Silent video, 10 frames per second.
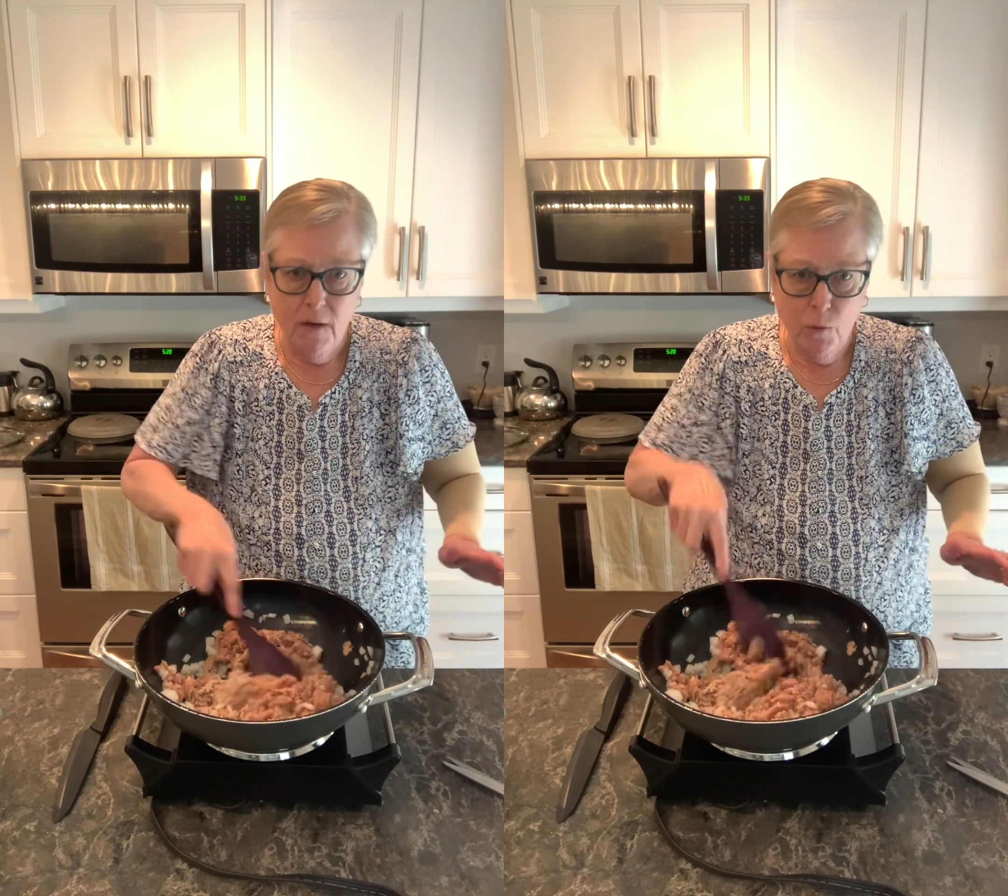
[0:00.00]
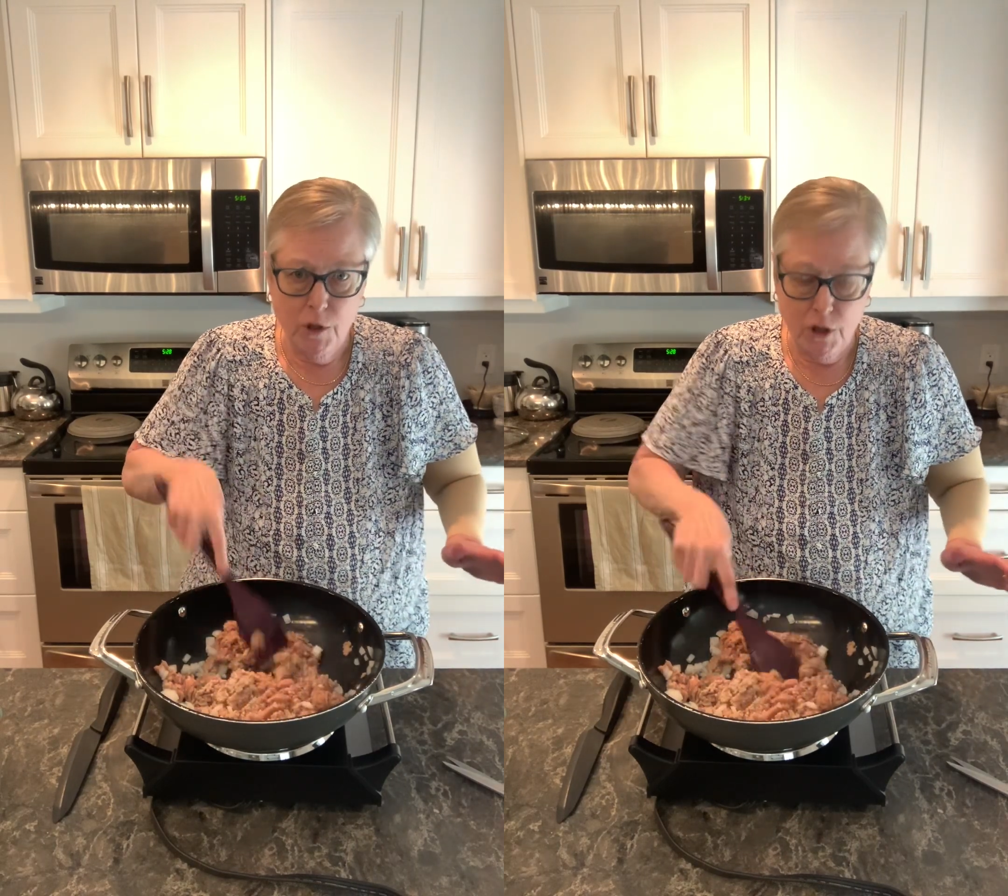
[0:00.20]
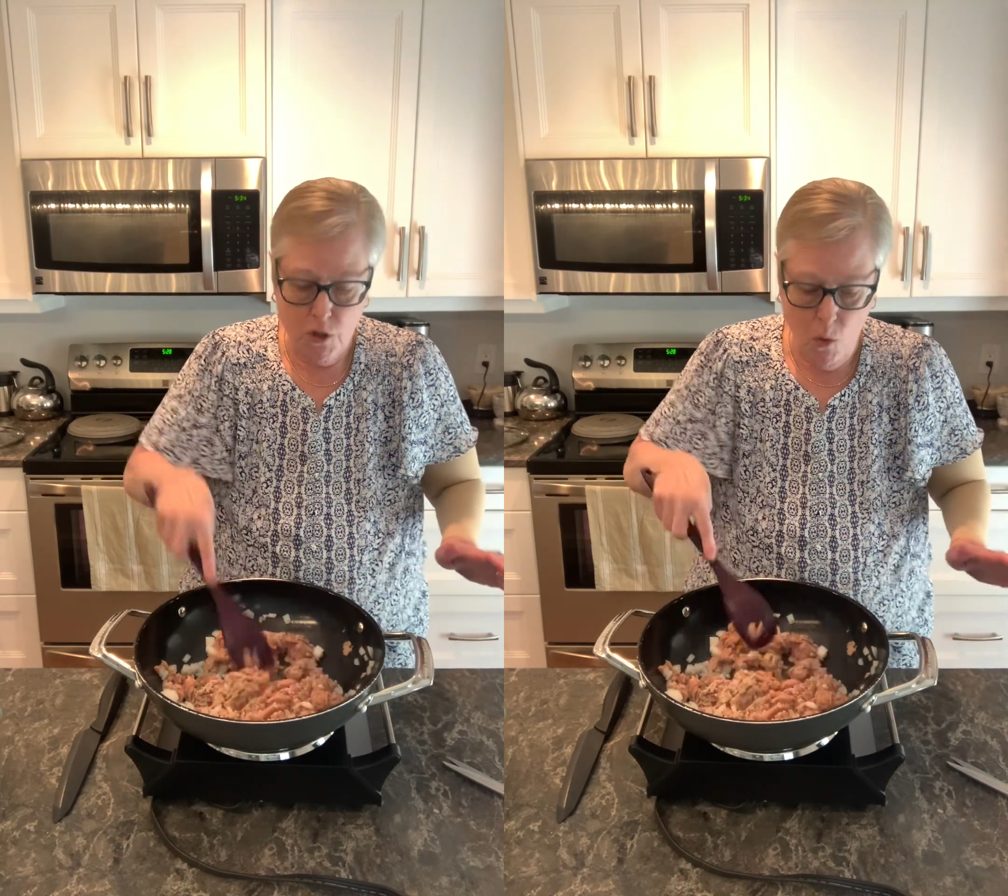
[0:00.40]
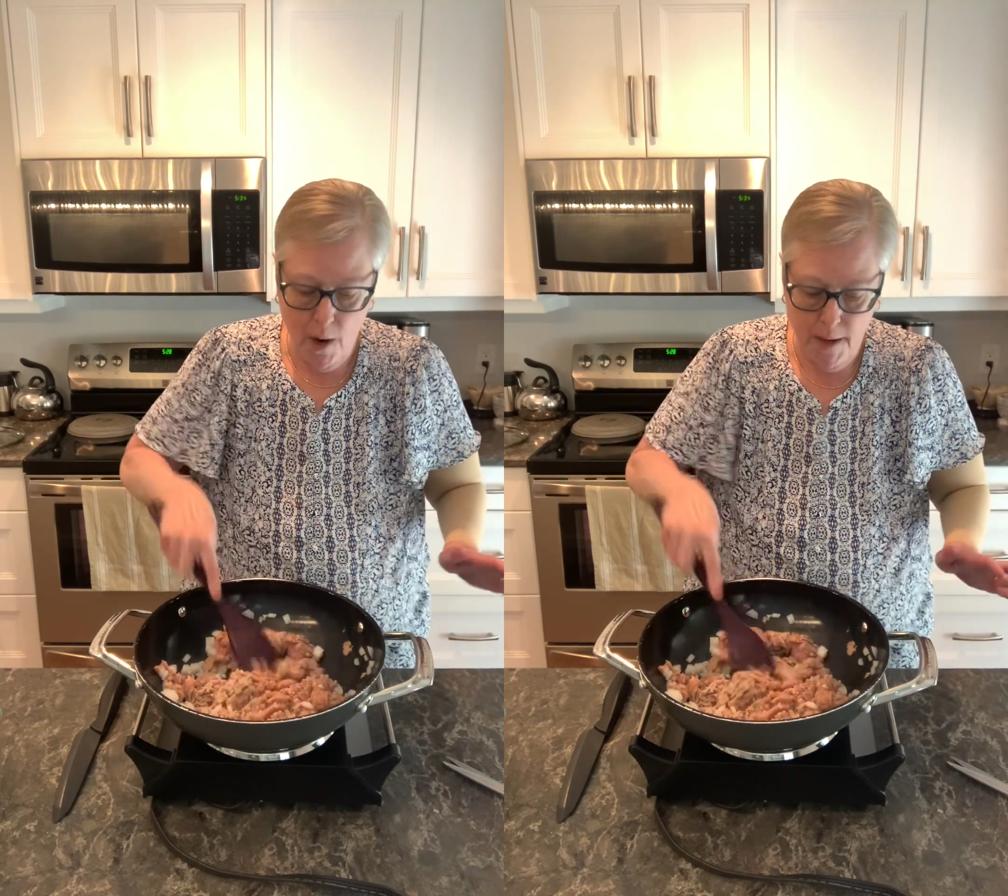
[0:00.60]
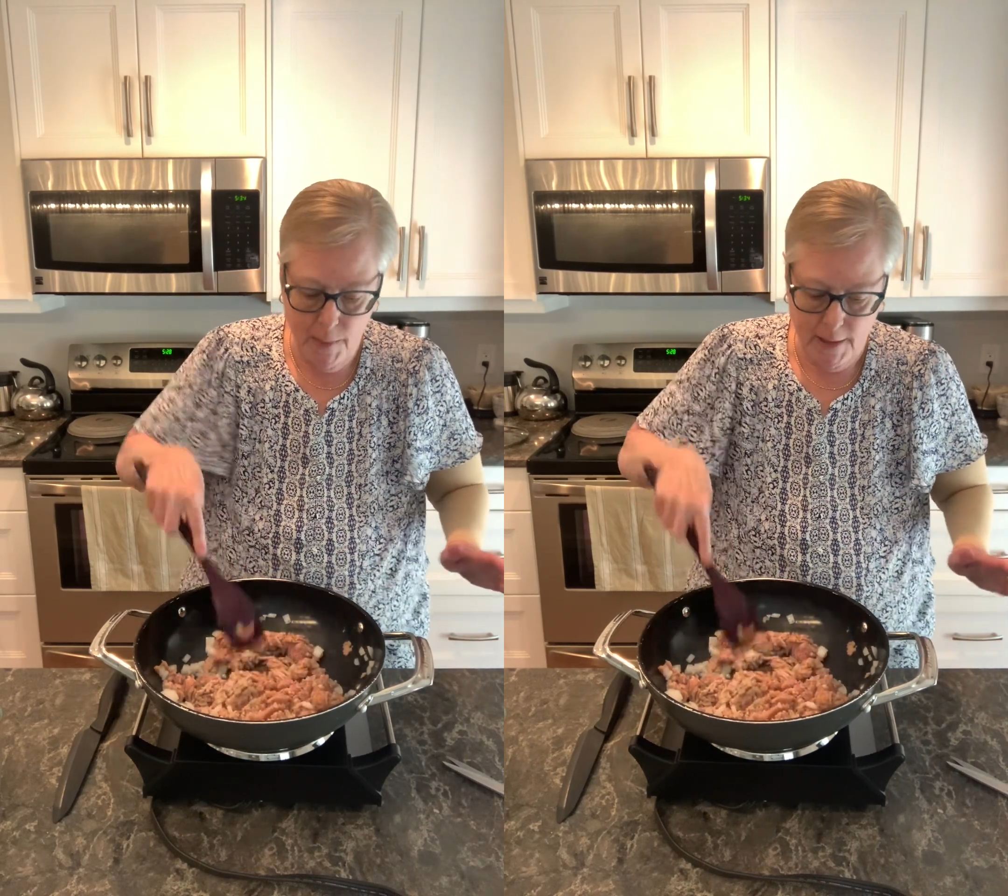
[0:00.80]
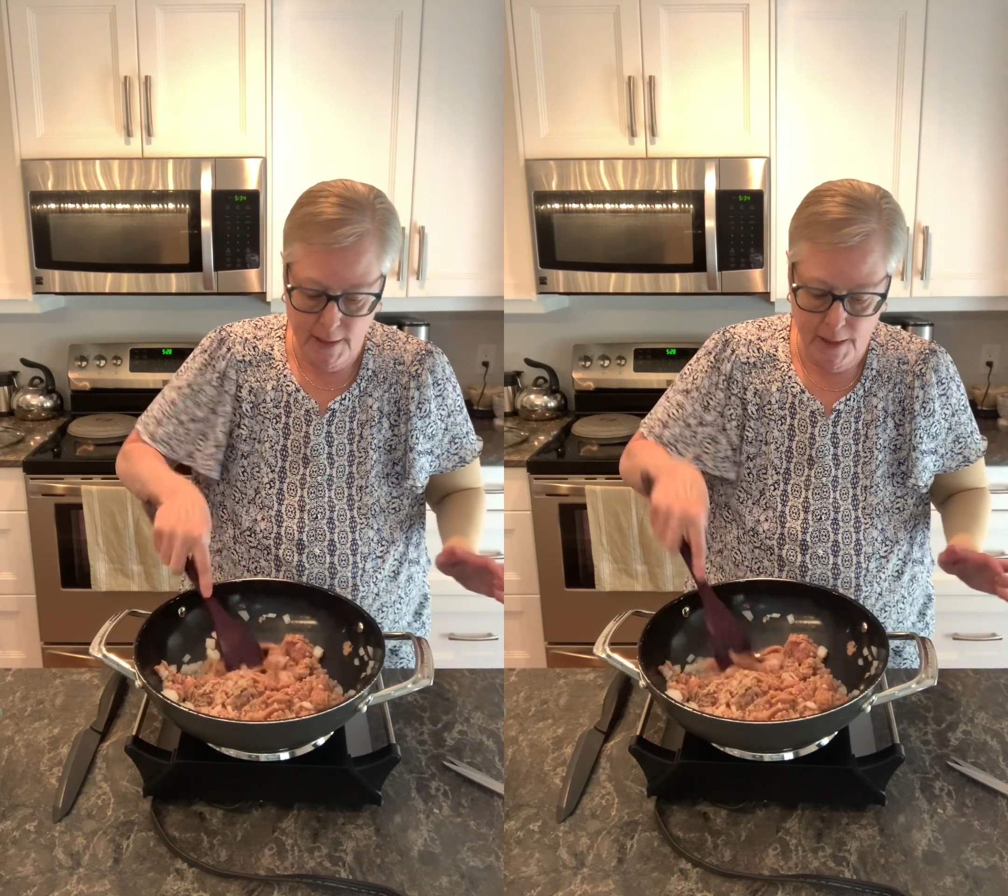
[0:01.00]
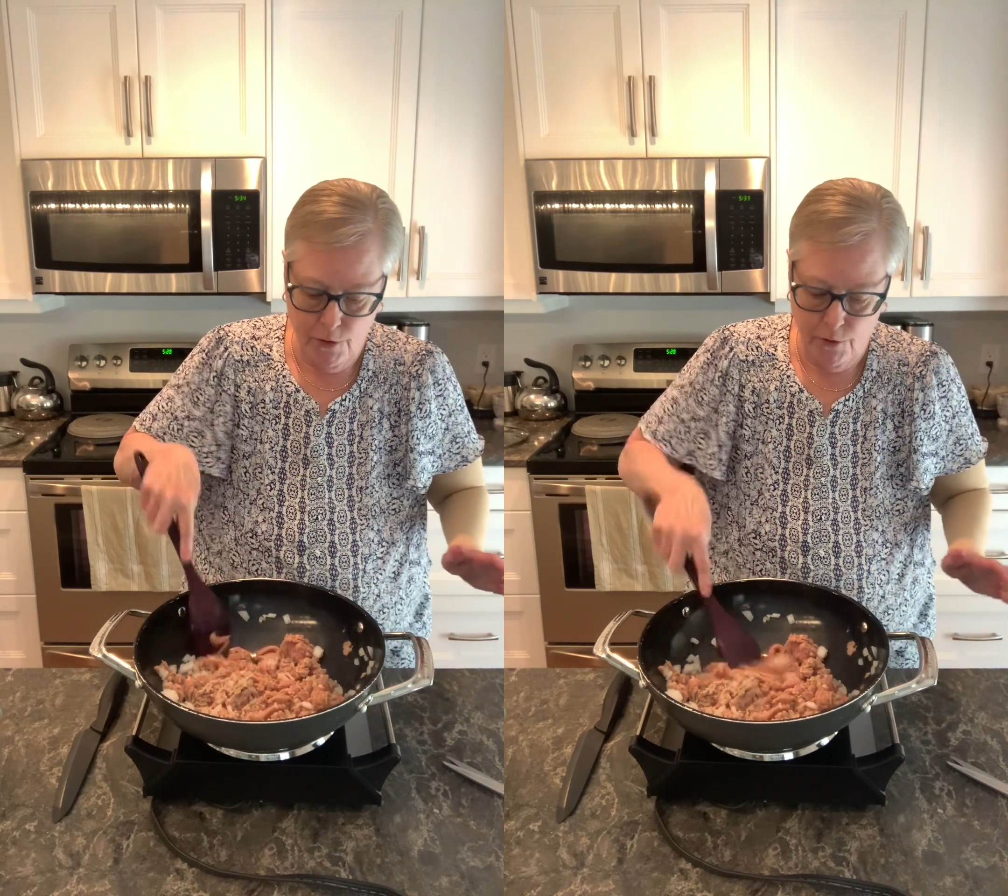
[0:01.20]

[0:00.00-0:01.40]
which is quite a bit leaner